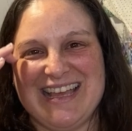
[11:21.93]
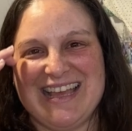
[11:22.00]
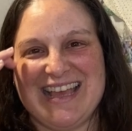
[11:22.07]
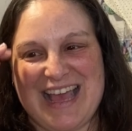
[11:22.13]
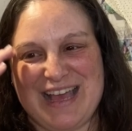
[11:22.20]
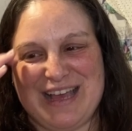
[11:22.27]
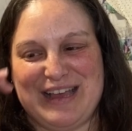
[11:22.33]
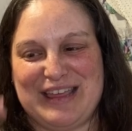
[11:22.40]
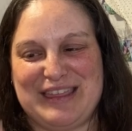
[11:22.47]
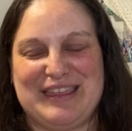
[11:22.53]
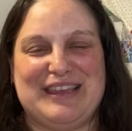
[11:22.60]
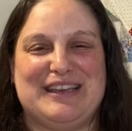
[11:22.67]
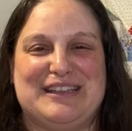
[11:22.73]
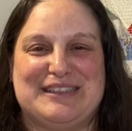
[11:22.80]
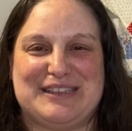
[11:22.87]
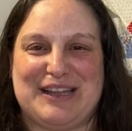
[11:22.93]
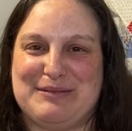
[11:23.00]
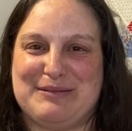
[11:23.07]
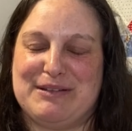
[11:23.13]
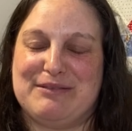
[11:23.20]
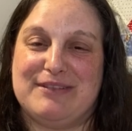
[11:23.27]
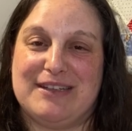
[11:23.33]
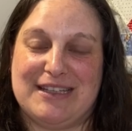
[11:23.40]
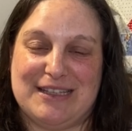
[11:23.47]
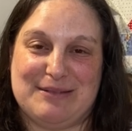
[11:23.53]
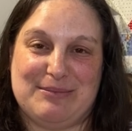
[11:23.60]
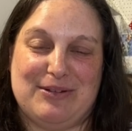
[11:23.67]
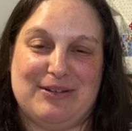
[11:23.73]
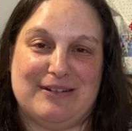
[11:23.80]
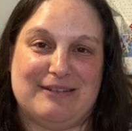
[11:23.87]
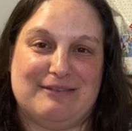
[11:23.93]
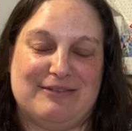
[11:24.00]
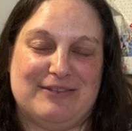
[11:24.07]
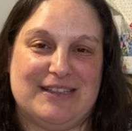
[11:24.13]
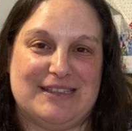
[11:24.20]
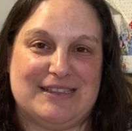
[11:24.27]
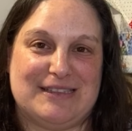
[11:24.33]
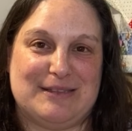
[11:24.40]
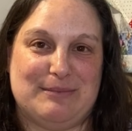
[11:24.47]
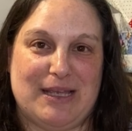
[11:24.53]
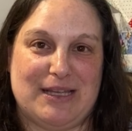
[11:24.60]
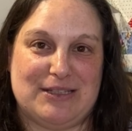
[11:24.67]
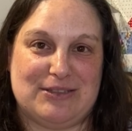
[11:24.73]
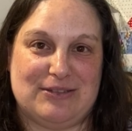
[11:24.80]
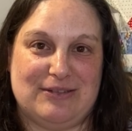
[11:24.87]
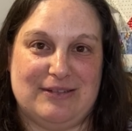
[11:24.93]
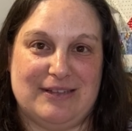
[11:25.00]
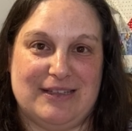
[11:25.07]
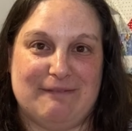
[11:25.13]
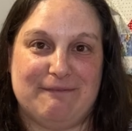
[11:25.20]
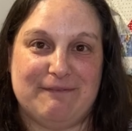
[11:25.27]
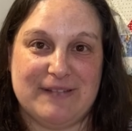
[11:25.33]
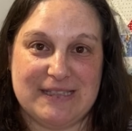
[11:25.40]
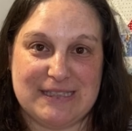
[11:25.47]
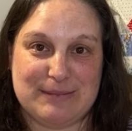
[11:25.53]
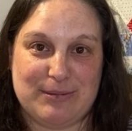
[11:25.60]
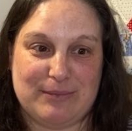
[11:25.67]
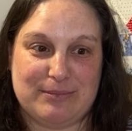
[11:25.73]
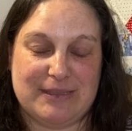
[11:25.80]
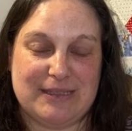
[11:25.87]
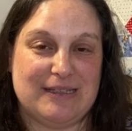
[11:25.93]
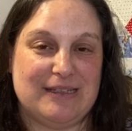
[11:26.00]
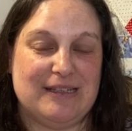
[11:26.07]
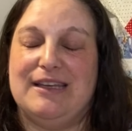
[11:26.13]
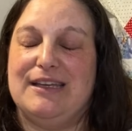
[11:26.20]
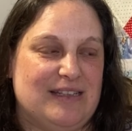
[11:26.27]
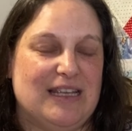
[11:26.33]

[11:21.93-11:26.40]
I think it's going to be really important for this to make sure it fits properly.